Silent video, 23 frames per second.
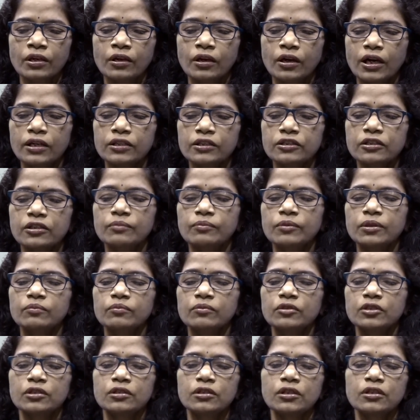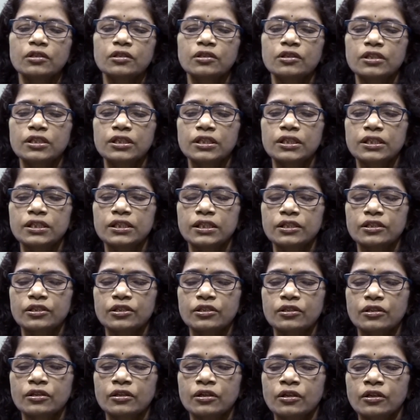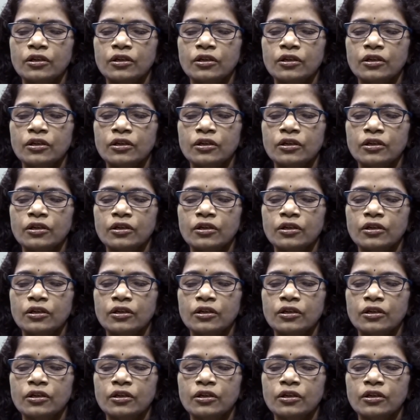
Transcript: are some of such diseases